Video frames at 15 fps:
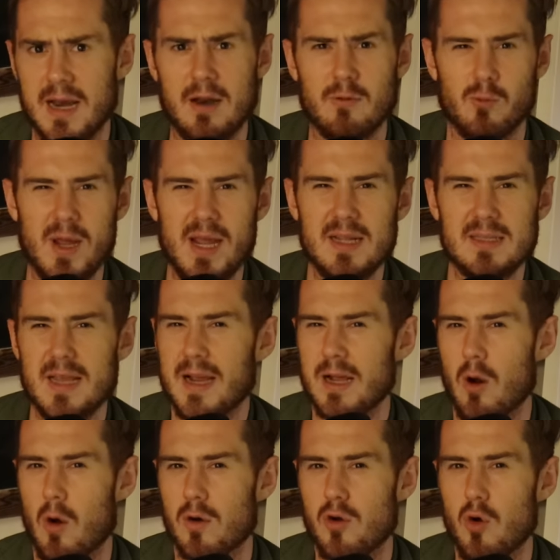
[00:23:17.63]
and it reads like
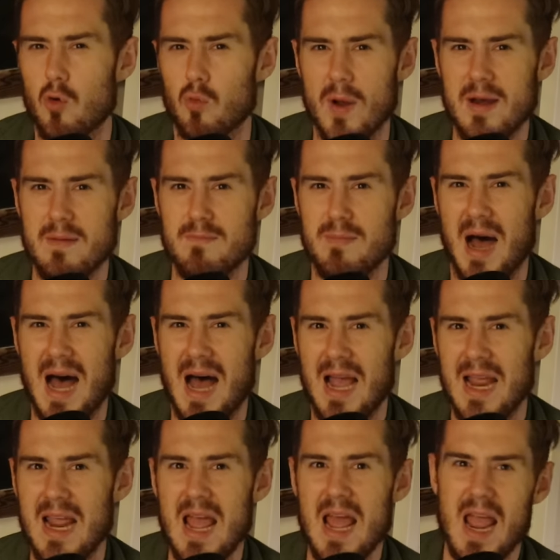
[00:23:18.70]
an article written
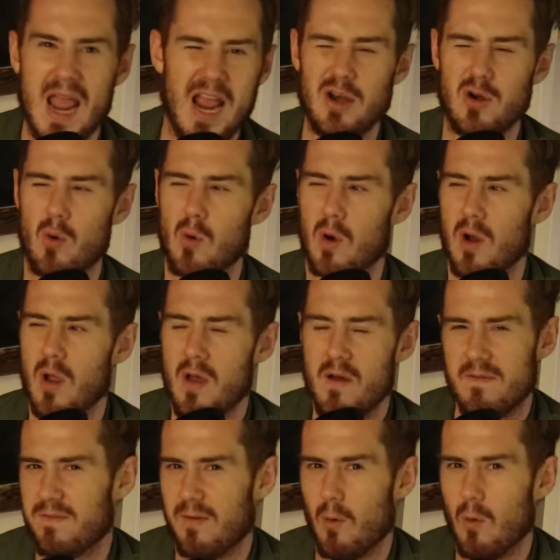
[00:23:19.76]
by and or
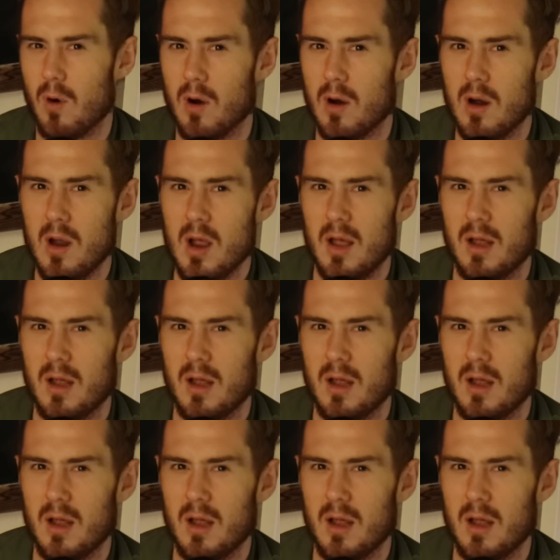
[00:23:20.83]
for